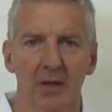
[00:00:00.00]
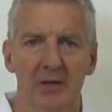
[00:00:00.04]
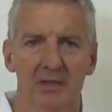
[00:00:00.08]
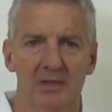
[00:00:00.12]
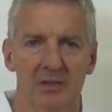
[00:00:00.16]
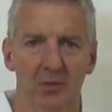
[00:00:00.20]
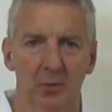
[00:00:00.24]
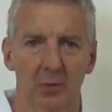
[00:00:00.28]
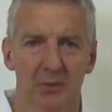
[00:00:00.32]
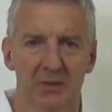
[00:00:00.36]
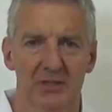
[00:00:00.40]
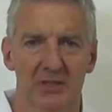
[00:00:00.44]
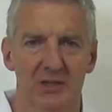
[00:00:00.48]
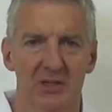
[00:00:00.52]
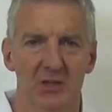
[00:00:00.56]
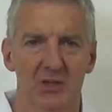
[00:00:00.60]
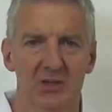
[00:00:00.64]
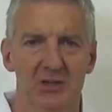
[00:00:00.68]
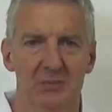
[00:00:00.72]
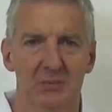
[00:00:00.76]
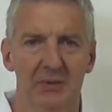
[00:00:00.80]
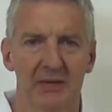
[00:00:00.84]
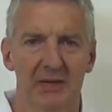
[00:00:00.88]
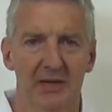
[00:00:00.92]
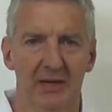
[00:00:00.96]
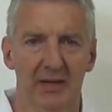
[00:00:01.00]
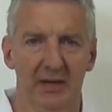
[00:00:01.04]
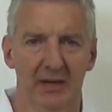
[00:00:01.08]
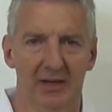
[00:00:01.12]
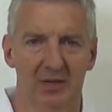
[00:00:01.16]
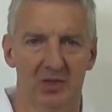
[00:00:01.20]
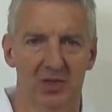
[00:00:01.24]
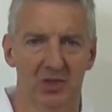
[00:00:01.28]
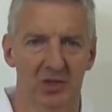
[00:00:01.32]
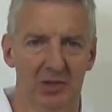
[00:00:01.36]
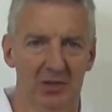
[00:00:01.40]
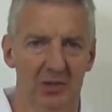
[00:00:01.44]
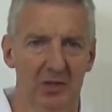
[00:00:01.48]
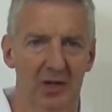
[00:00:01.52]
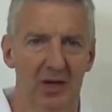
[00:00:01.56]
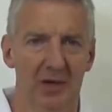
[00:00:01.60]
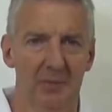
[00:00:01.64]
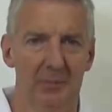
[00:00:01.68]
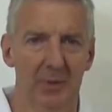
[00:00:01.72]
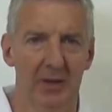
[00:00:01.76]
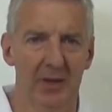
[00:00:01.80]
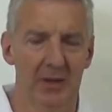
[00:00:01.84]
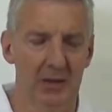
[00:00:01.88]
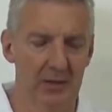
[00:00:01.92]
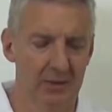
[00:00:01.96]
So it's a USB connection
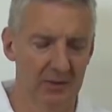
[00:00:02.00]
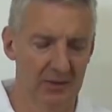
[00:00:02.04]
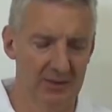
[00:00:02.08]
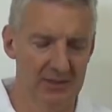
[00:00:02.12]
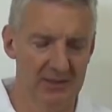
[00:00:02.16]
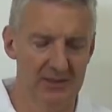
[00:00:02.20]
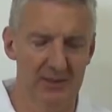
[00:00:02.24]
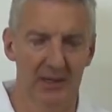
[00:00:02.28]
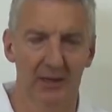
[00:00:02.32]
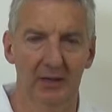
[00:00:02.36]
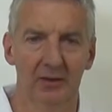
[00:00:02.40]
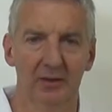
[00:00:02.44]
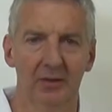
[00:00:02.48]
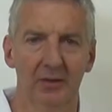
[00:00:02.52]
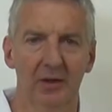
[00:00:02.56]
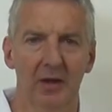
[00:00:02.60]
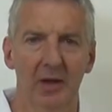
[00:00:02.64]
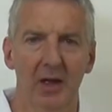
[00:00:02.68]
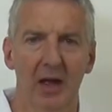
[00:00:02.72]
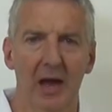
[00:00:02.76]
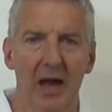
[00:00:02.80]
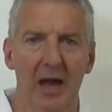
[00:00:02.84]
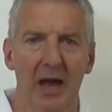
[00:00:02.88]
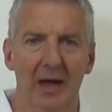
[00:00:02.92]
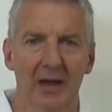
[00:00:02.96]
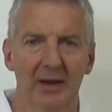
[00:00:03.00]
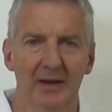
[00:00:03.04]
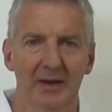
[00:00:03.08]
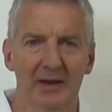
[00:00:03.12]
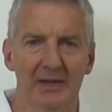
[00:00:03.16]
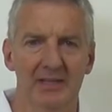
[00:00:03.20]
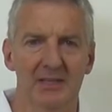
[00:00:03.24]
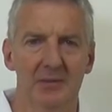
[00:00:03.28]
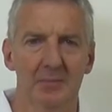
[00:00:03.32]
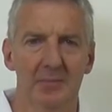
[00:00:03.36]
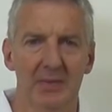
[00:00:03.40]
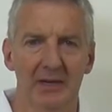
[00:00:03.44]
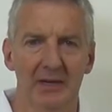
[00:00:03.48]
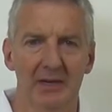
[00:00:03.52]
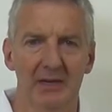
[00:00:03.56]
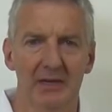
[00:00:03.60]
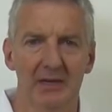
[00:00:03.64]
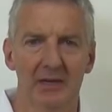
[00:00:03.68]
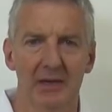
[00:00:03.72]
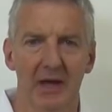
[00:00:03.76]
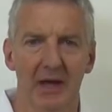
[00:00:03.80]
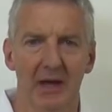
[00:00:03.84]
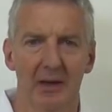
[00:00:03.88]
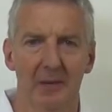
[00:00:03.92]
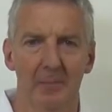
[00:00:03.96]
type A on this end, and it's a
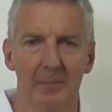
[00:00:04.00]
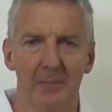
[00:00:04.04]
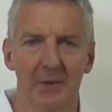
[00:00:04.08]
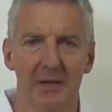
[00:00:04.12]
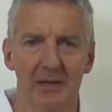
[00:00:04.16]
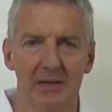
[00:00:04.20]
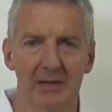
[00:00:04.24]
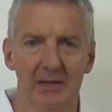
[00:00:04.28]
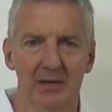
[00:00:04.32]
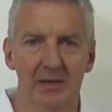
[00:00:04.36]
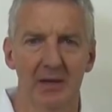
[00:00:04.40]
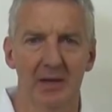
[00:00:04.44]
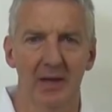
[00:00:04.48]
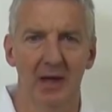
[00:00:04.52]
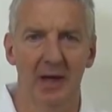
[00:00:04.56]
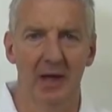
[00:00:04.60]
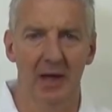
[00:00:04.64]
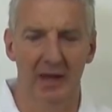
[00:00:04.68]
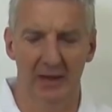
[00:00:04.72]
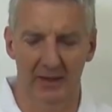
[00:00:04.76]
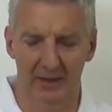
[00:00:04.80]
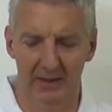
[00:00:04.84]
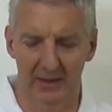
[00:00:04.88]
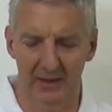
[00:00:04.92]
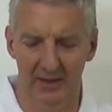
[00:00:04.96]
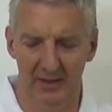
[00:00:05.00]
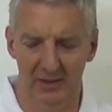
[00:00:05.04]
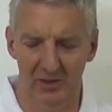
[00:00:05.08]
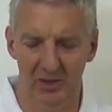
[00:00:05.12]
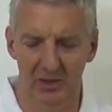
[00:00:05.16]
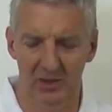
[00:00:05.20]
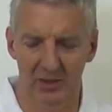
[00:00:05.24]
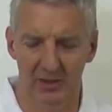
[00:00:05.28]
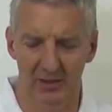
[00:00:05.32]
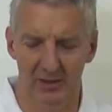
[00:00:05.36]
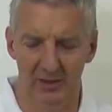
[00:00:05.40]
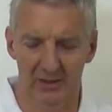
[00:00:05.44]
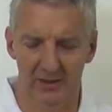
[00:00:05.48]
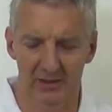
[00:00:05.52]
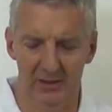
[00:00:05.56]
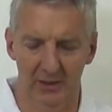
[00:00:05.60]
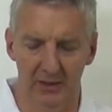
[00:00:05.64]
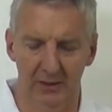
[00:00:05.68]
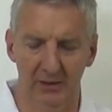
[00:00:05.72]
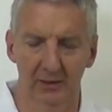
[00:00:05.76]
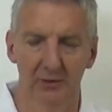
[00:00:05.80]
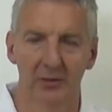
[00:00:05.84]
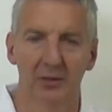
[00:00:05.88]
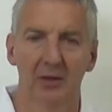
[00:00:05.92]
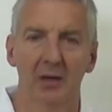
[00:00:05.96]
mini B connection on this
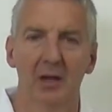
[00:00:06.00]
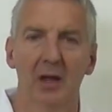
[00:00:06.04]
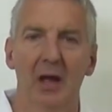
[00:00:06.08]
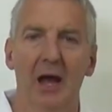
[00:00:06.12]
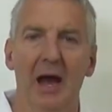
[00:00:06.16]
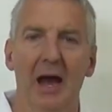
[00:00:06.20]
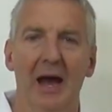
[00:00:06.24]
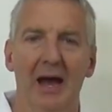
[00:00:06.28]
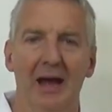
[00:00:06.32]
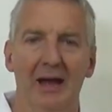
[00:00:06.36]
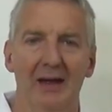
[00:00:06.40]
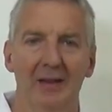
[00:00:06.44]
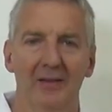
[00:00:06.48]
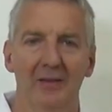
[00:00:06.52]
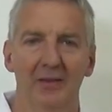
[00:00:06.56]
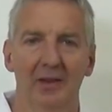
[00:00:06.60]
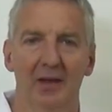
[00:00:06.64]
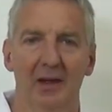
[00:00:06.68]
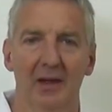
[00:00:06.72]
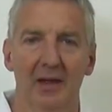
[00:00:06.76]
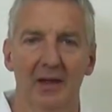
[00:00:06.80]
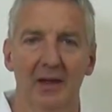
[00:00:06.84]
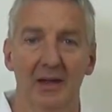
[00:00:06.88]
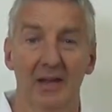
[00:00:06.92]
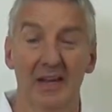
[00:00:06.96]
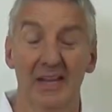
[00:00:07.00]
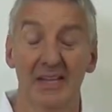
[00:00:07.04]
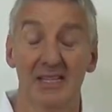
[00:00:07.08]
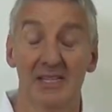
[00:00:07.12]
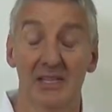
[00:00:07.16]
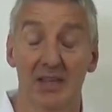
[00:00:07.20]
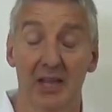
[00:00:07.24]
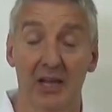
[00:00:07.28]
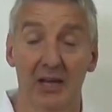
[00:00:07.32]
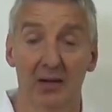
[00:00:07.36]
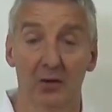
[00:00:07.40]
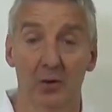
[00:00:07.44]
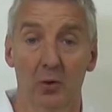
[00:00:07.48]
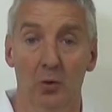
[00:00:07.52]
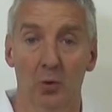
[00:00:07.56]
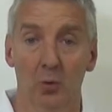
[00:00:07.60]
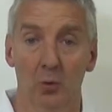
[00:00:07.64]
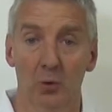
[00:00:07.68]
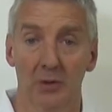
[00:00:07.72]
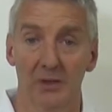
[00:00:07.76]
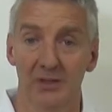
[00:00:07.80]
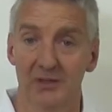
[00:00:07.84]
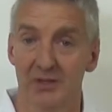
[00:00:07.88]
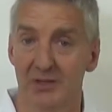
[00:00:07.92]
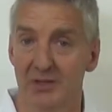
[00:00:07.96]
end, and it's data
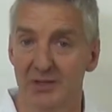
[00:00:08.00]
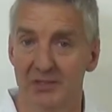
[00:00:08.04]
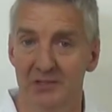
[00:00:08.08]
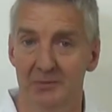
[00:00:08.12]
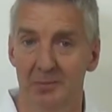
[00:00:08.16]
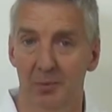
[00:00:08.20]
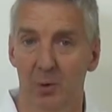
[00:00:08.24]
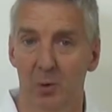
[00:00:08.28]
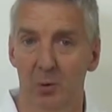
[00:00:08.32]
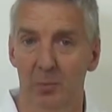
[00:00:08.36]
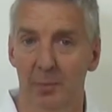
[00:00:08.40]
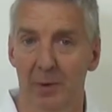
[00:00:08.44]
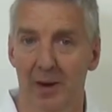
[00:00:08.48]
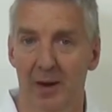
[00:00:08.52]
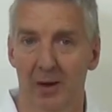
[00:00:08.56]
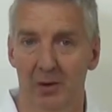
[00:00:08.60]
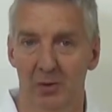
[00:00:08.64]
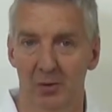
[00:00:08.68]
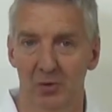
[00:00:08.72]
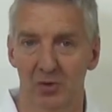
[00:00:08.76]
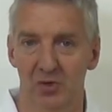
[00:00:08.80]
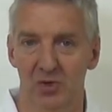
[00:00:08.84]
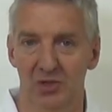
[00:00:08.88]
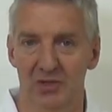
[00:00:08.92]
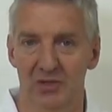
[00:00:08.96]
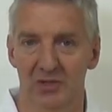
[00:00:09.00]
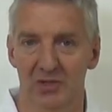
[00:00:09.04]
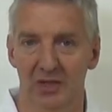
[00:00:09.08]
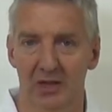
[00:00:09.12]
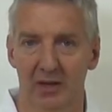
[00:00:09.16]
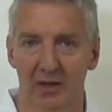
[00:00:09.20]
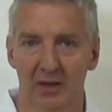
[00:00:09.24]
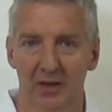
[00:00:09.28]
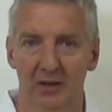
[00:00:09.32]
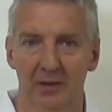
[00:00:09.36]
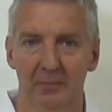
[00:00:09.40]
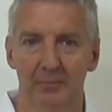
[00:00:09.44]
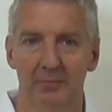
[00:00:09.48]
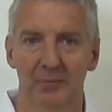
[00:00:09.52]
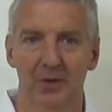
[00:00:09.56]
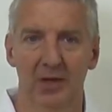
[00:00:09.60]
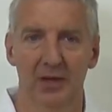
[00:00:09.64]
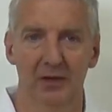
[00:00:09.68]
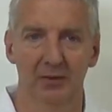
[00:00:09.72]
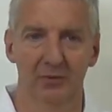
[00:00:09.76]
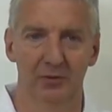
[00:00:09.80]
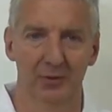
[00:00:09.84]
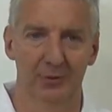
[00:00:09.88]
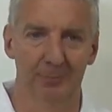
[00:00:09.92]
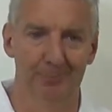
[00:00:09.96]
only. So this is for power, just
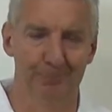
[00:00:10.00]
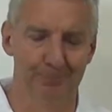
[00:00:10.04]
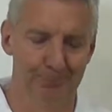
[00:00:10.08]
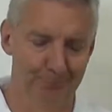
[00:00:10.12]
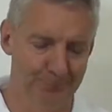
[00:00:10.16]
data.